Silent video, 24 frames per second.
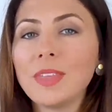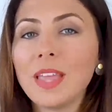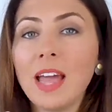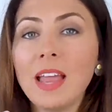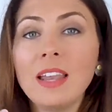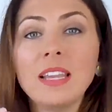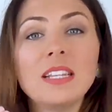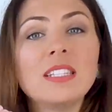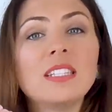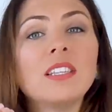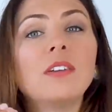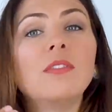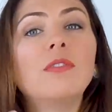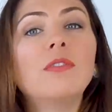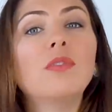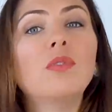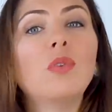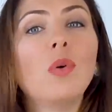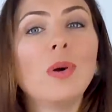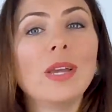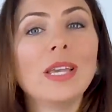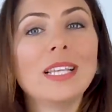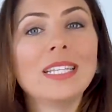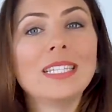And it's a
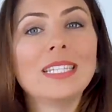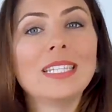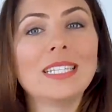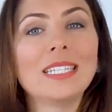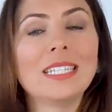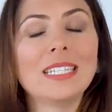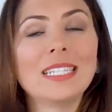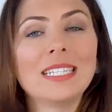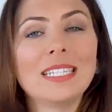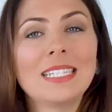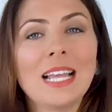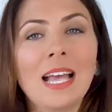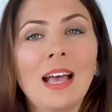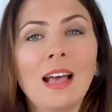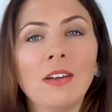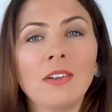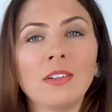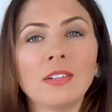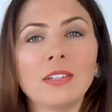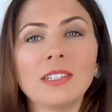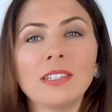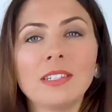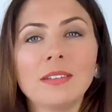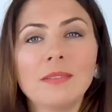voiced
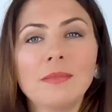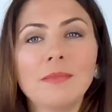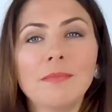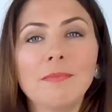sound